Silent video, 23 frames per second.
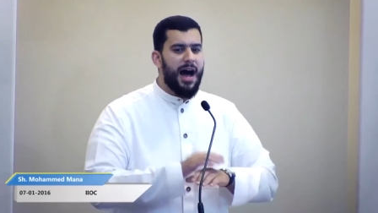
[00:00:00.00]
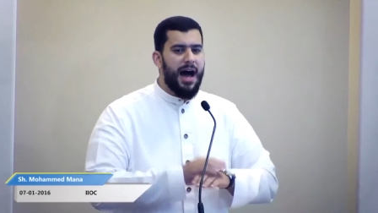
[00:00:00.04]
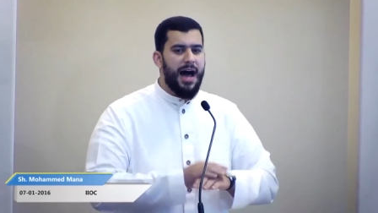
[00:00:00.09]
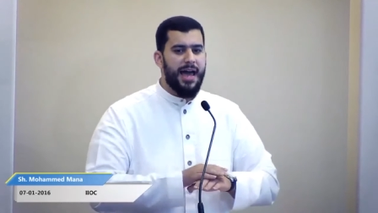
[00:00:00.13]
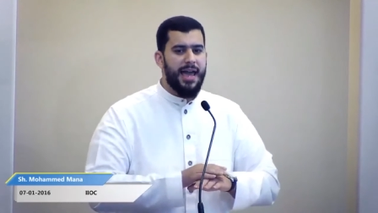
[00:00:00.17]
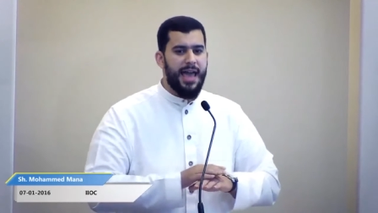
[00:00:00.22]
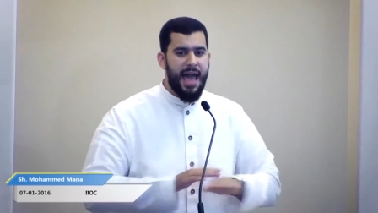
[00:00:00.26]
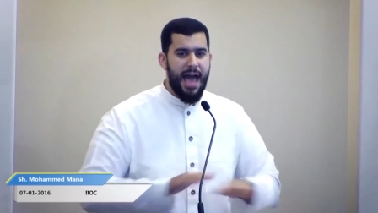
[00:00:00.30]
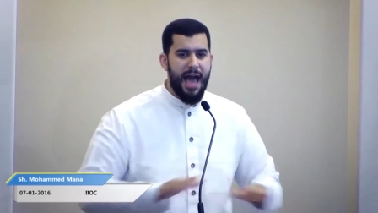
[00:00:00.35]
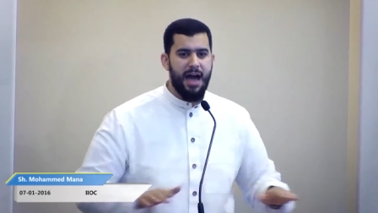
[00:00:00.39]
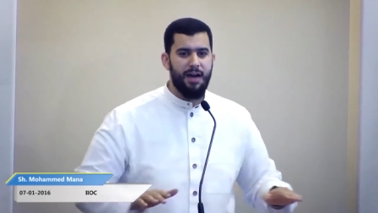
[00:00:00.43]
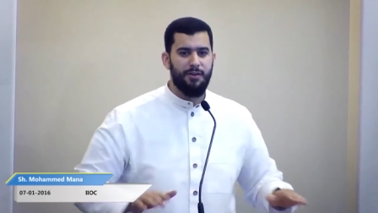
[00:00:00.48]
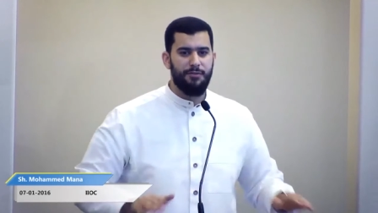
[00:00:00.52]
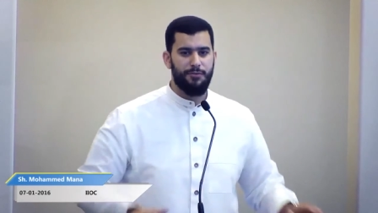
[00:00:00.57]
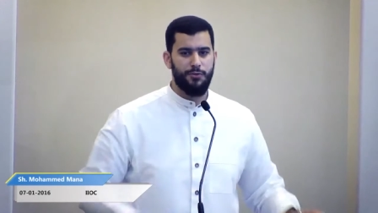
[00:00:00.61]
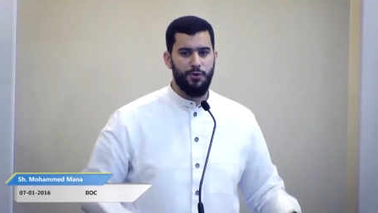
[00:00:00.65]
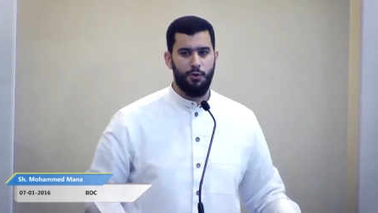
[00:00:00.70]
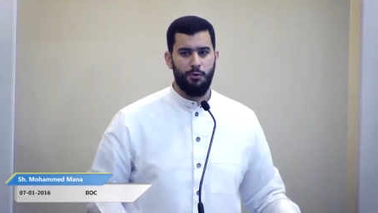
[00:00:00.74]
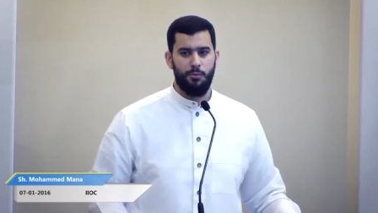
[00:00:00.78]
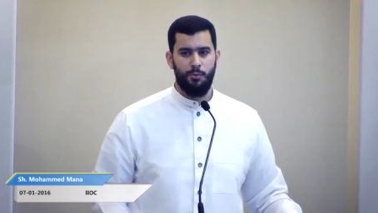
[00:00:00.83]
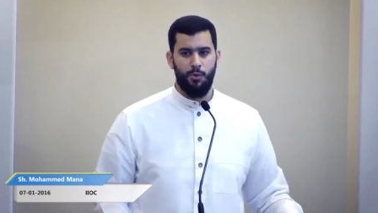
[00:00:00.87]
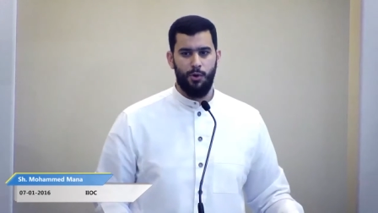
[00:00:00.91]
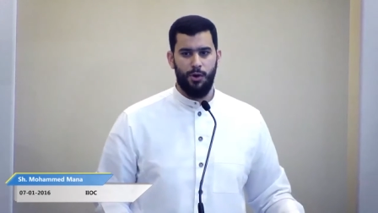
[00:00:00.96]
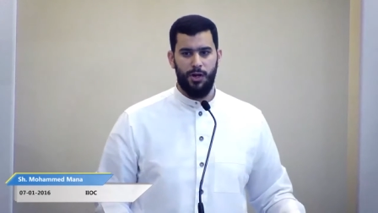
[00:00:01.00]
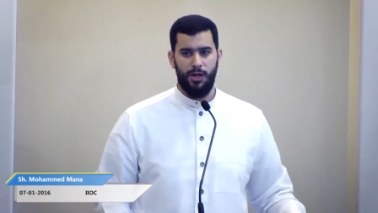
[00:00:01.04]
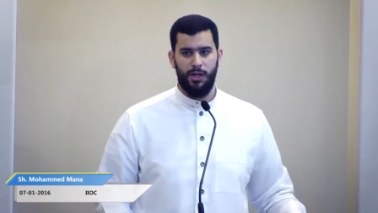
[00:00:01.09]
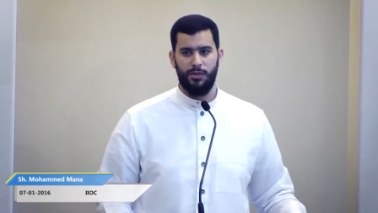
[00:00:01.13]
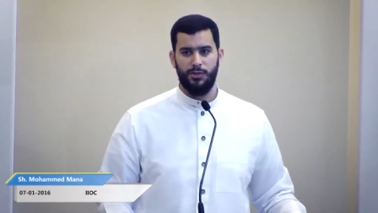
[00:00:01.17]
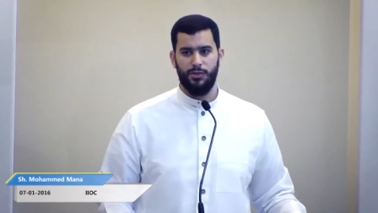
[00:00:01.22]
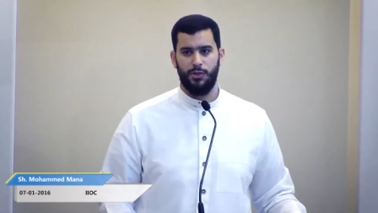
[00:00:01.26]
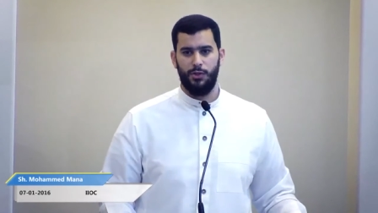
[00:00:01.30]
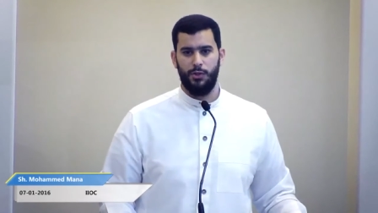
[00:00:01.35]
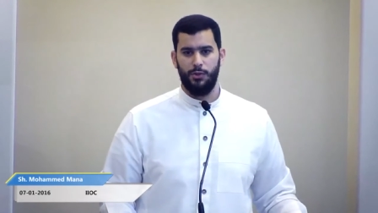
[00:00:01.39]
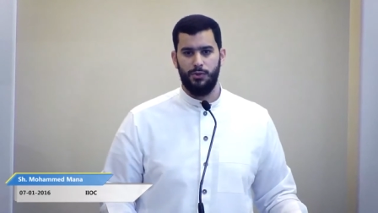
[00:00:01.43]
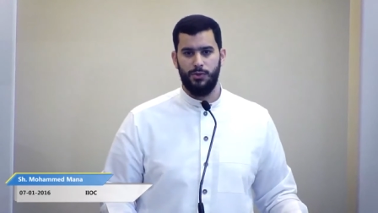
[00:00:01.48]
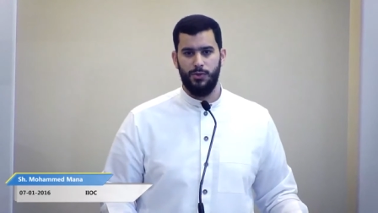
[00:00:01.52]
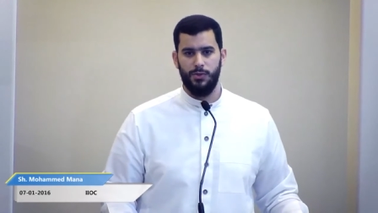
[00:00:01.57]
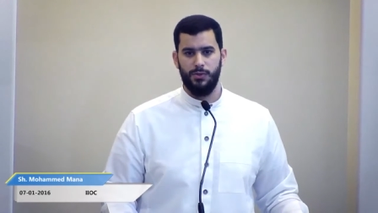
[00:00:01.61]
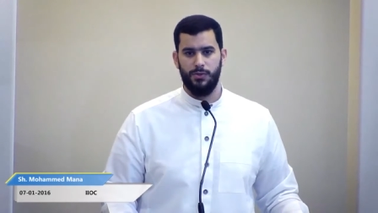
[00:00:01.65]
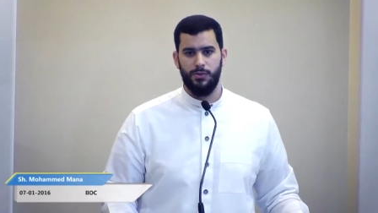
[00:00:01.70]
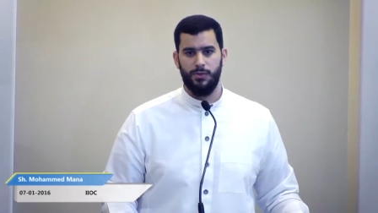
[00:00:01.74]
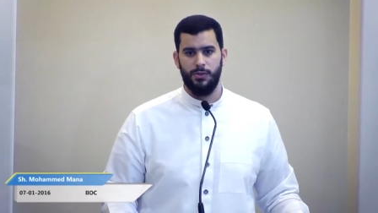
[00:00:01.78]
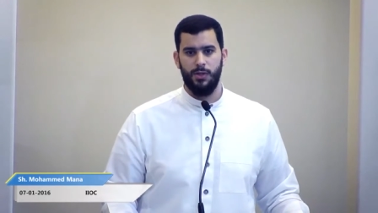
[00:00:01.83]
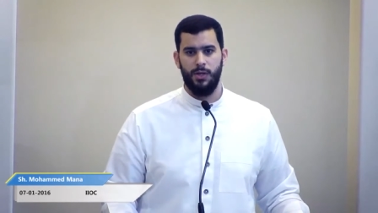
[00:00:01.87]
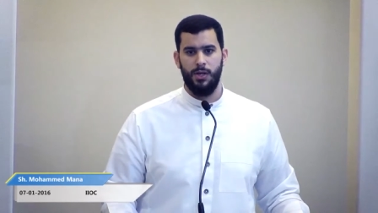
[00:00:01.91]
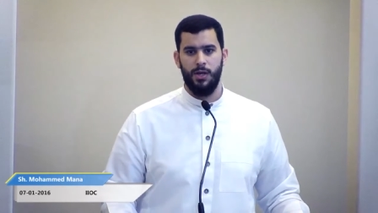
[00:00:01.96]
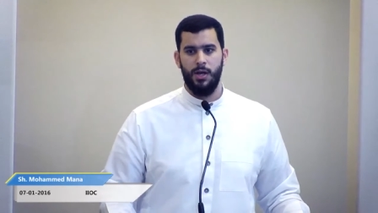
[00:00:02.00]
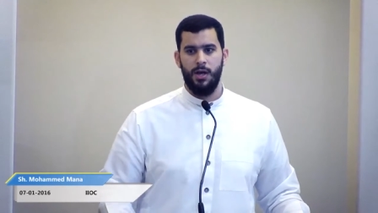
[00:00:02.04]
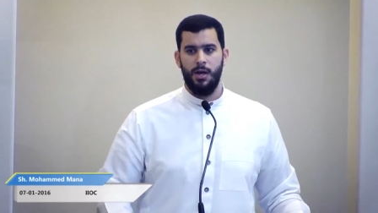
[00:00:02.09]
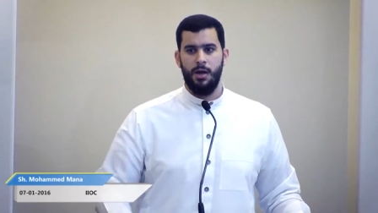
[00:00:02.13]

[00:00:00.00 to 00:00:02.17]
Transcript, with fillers: I have no more excuses.